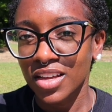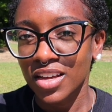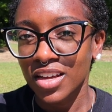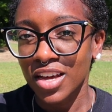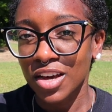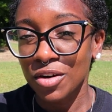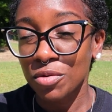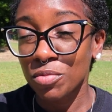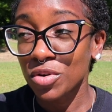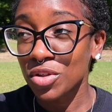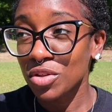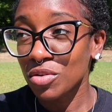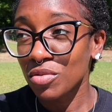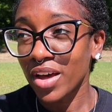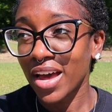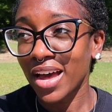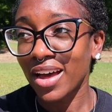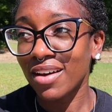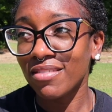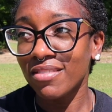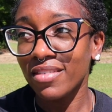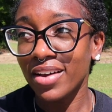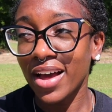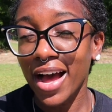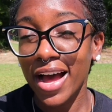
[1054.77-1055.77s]
And when you
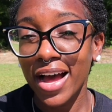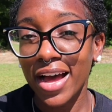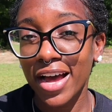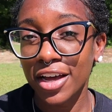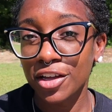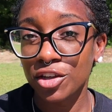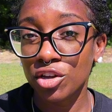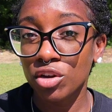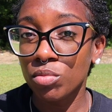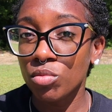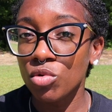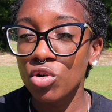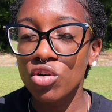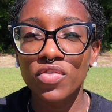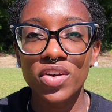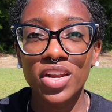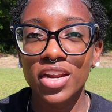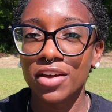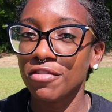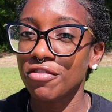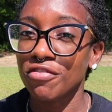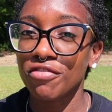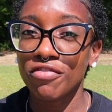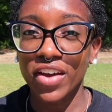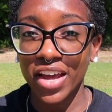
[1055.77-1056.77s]
have God, you're moving
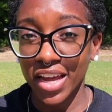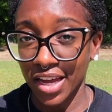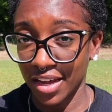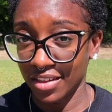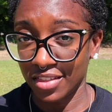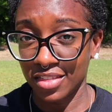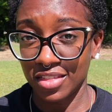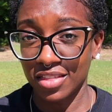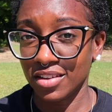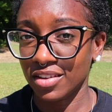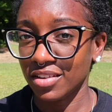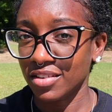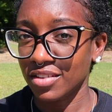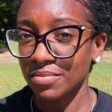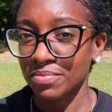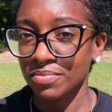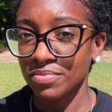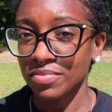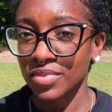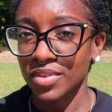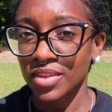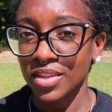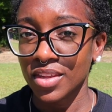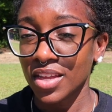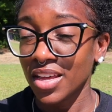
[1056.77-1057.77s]
in faith.
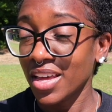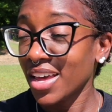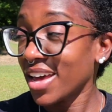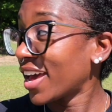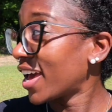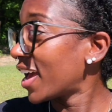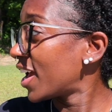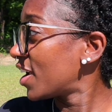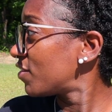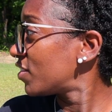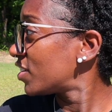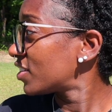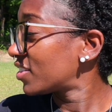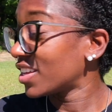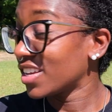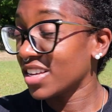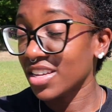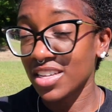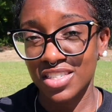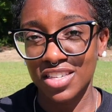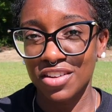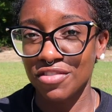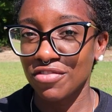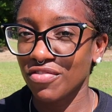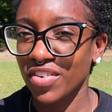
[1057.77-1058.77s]
Everything
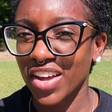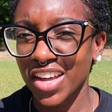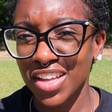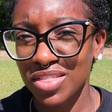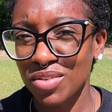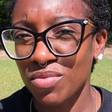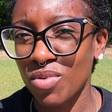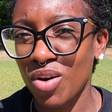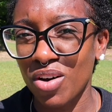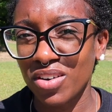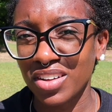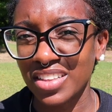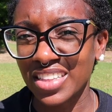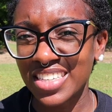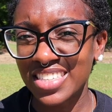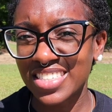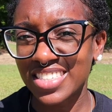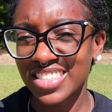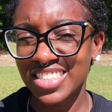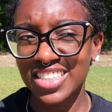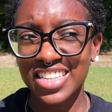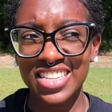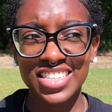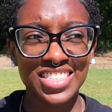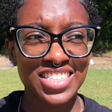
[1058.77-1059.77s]
is a faith walk.
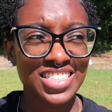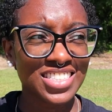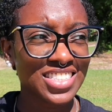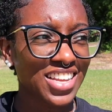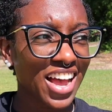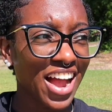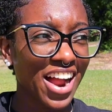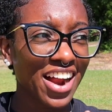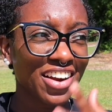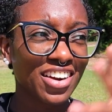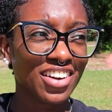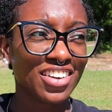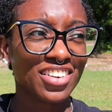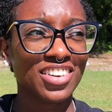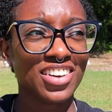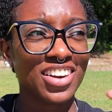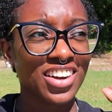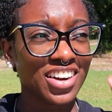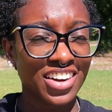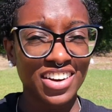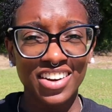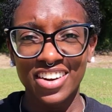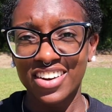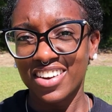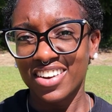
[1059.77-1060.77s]
This entire
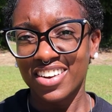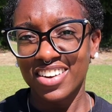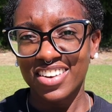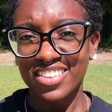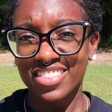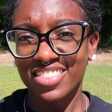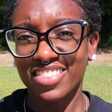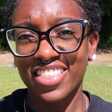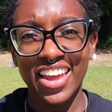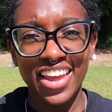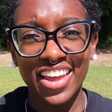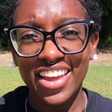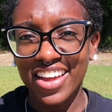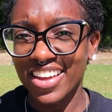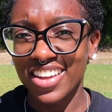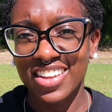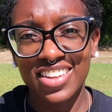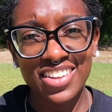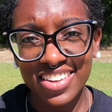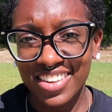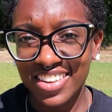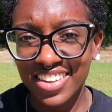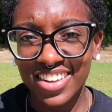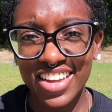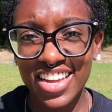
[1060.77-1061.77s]
thing
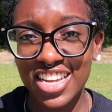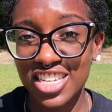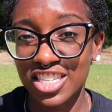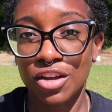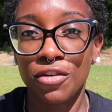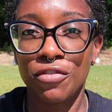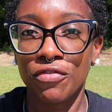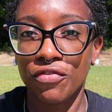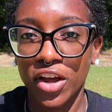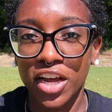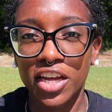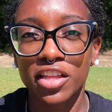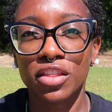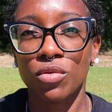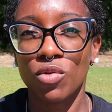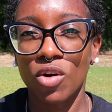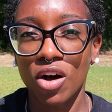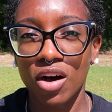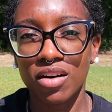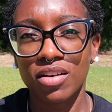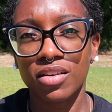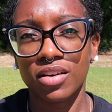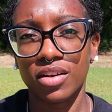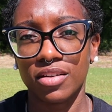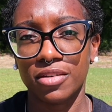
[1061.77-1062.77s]
is a faith
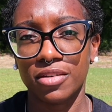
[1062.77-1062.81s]
walk.